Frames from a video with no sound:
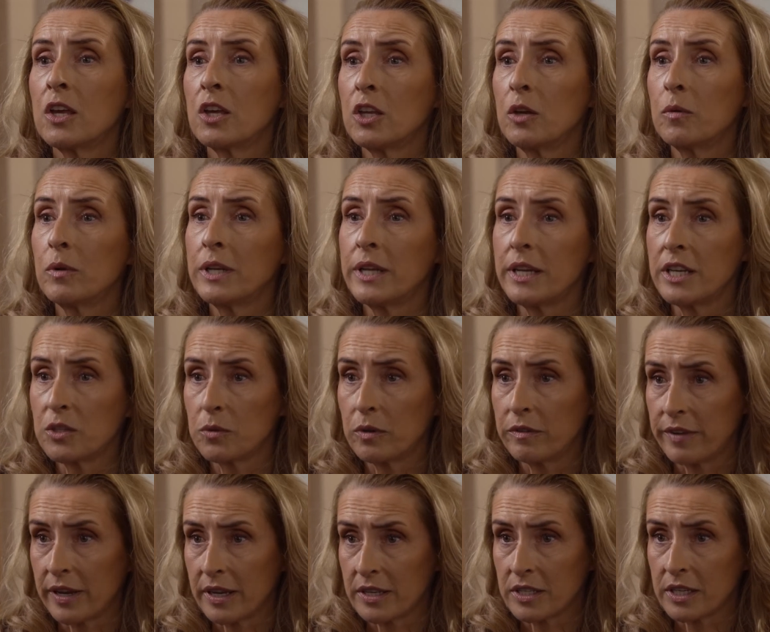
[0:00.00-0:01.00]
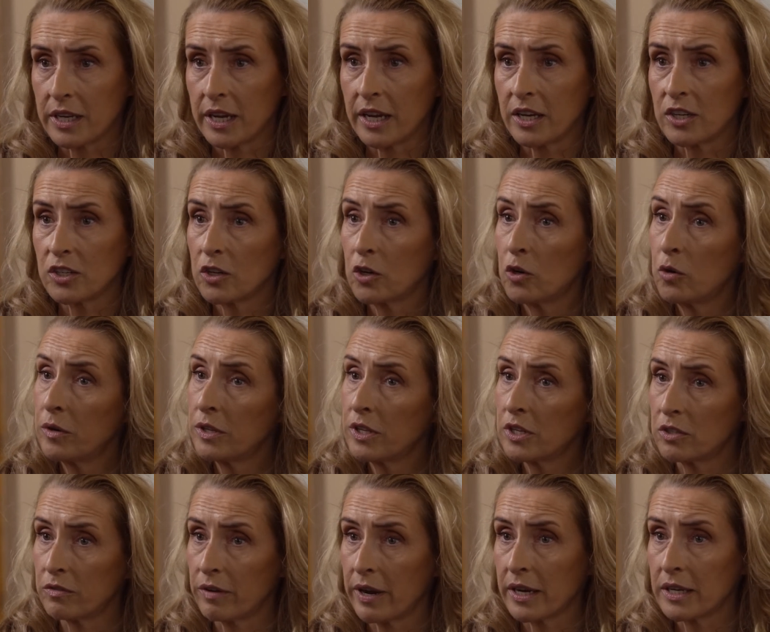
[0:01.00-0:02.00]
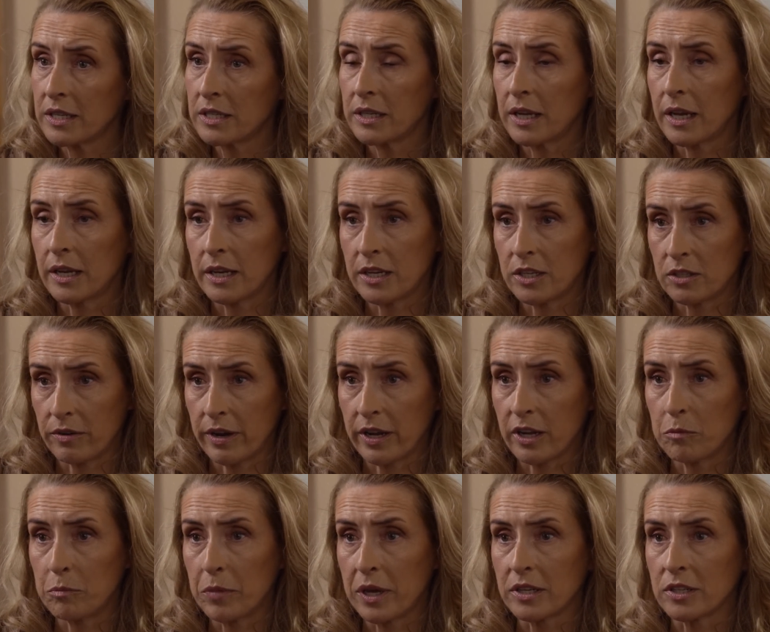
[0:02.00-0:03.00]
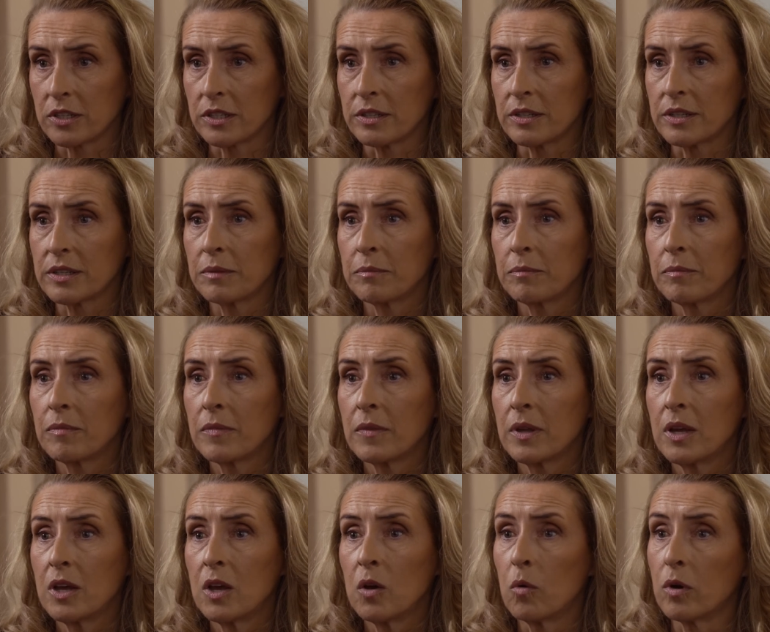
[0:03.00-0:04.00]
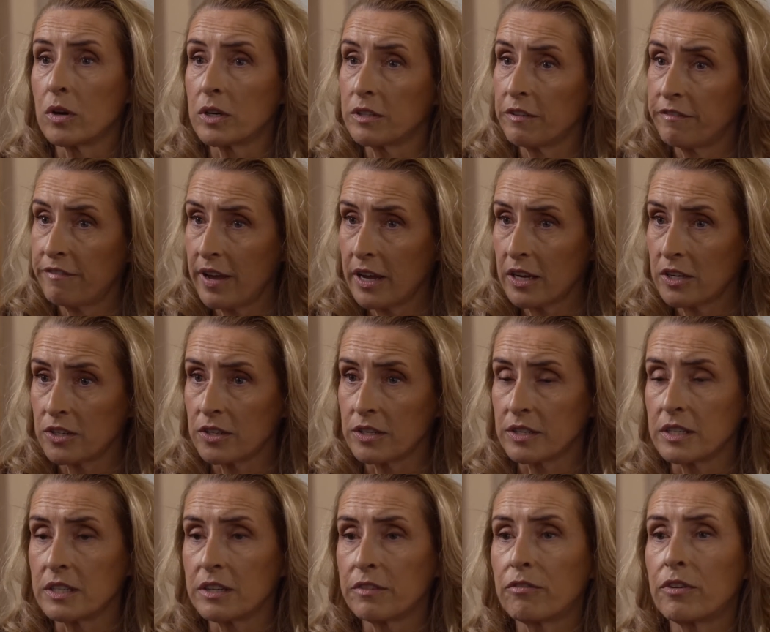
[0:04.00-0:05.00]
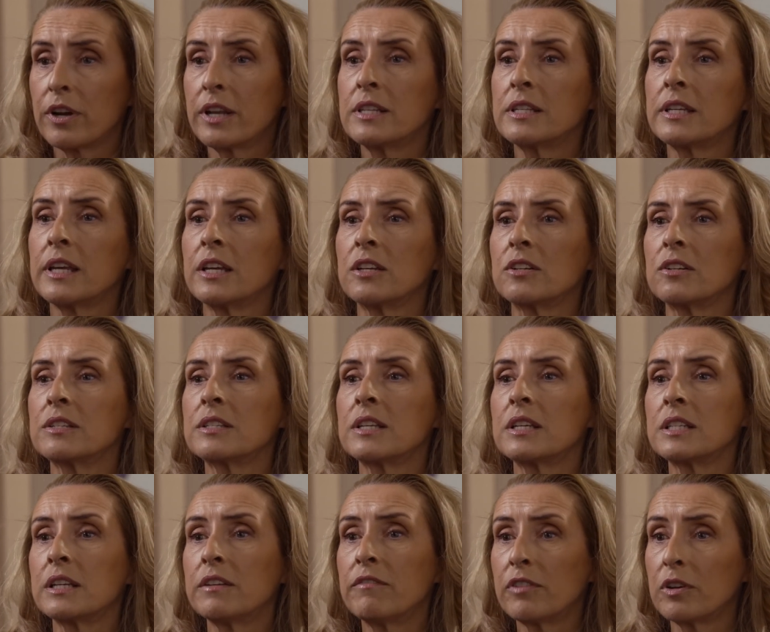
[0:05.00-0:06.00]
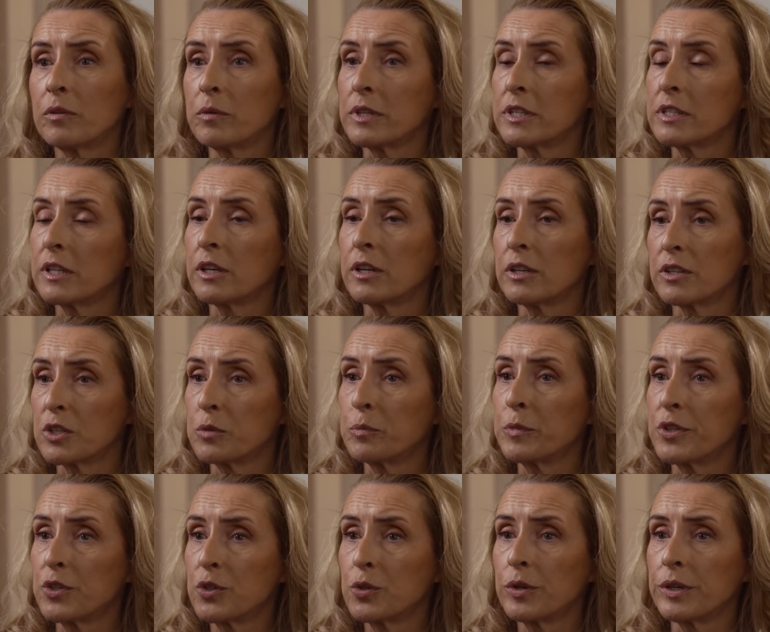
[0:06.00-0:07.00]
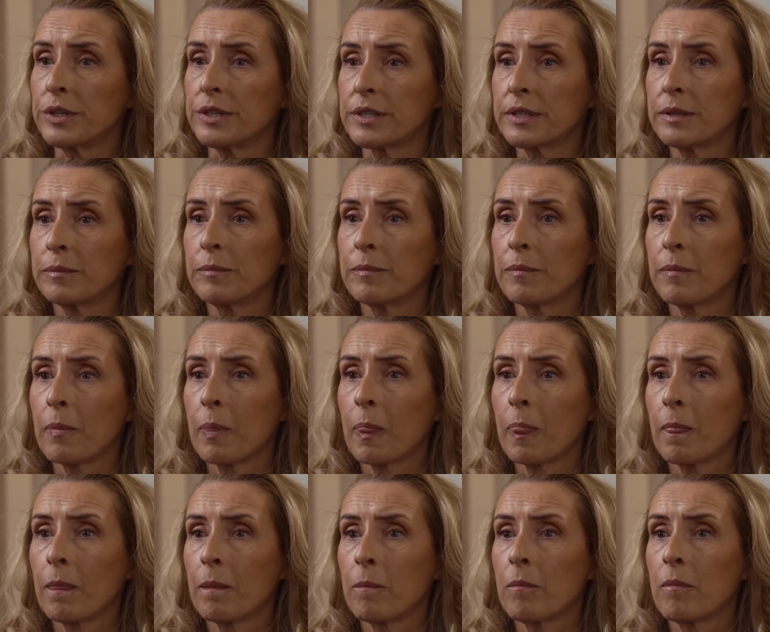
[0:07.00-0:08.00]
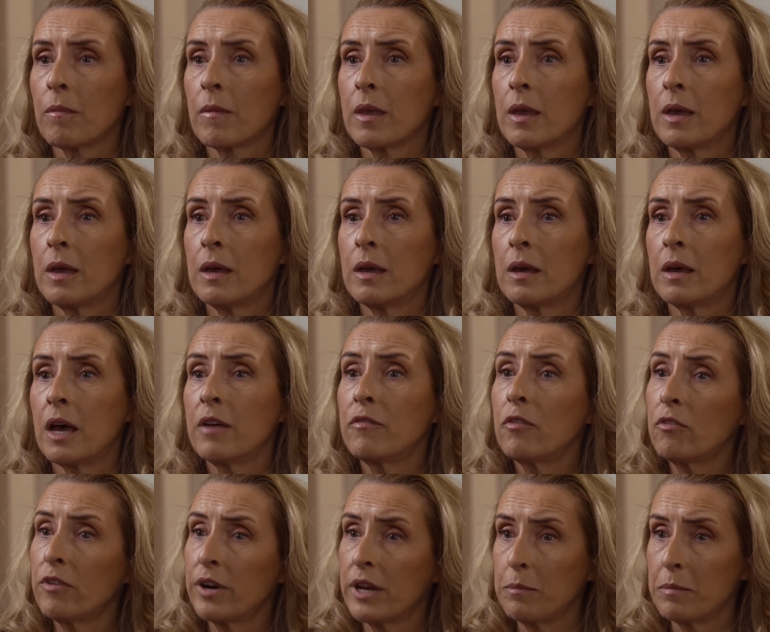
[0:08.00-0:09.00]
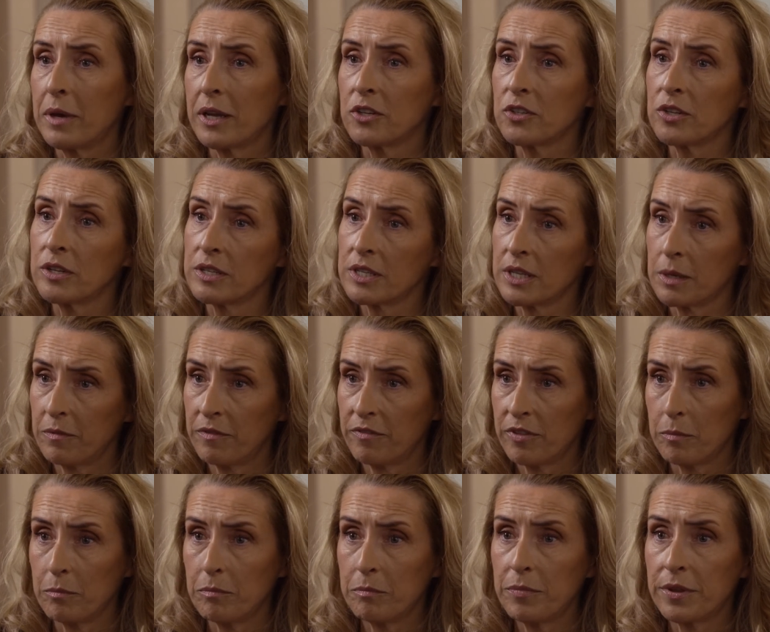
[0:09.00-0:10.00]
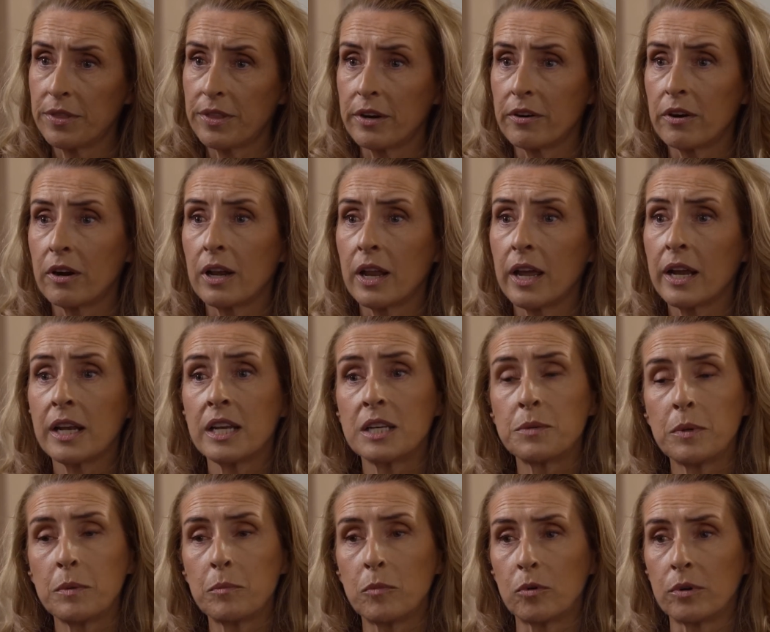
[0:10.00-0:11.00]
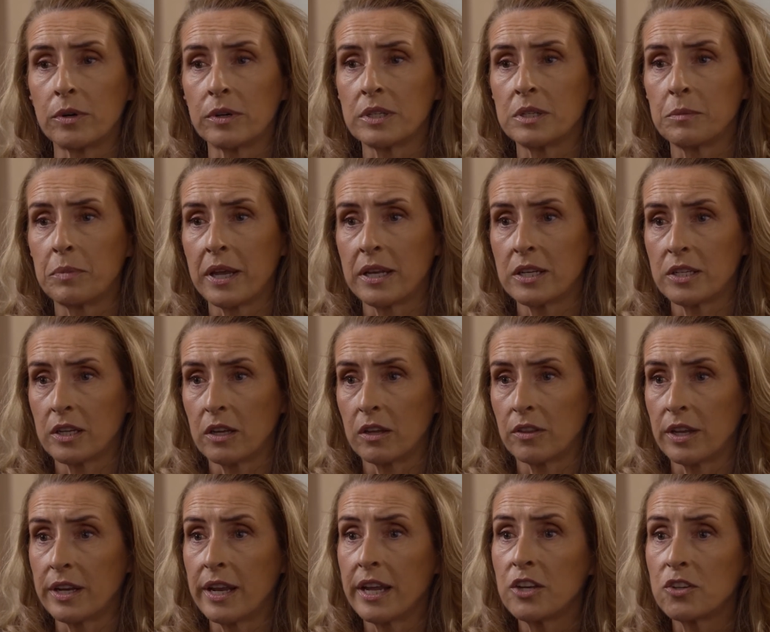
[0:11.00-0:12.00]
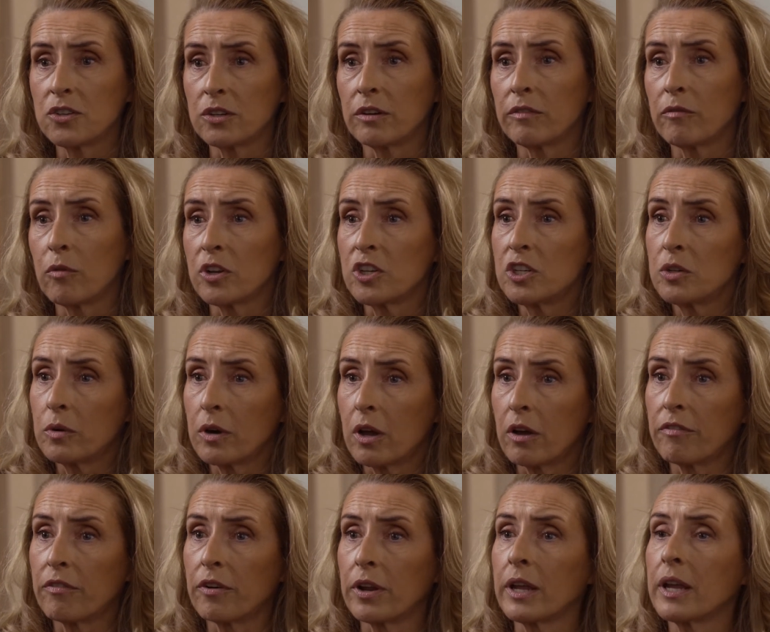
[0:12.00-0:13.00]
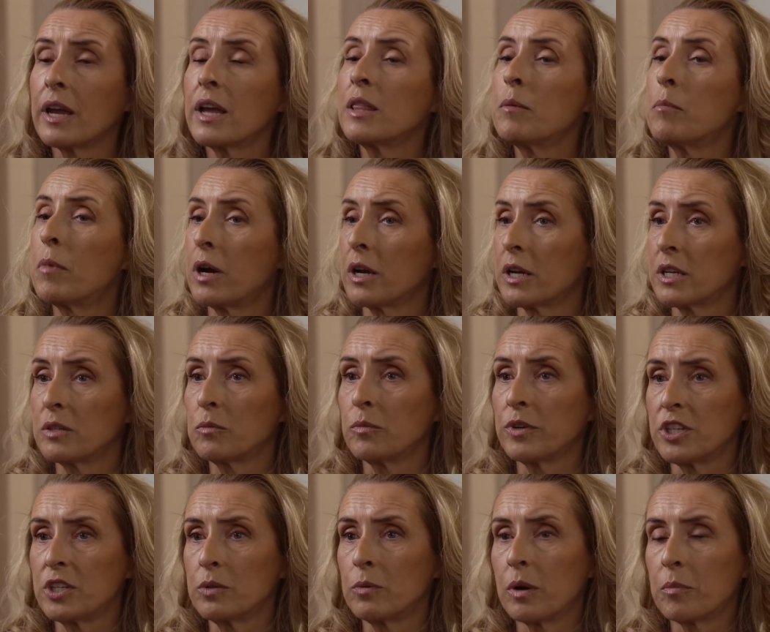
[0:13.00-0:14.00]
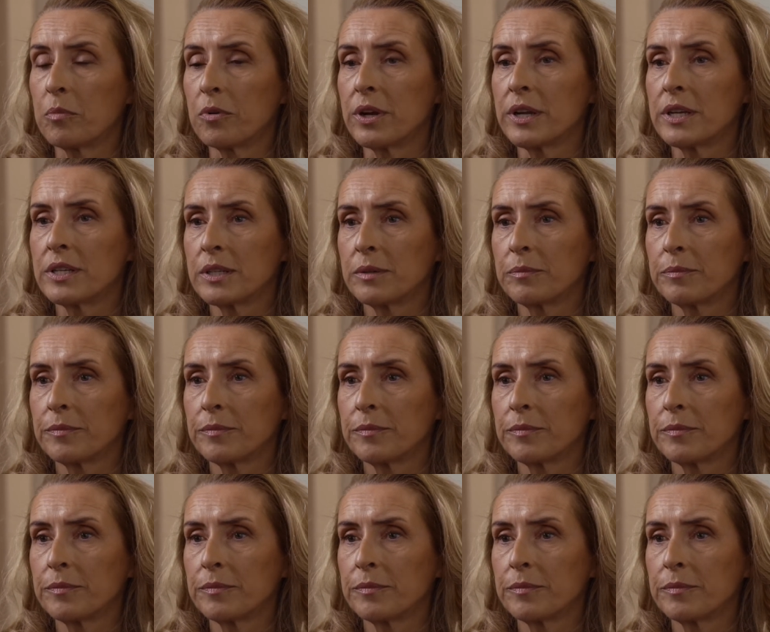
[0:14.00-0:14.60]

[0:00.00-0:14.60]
You will need to investigate who are the direct and indirect competitors. What are the factors and differentiators that influence the customer's choice? I've already mentioned some of them, but there are likely to be more depending on the nature of what you are offering and the market in which you operate.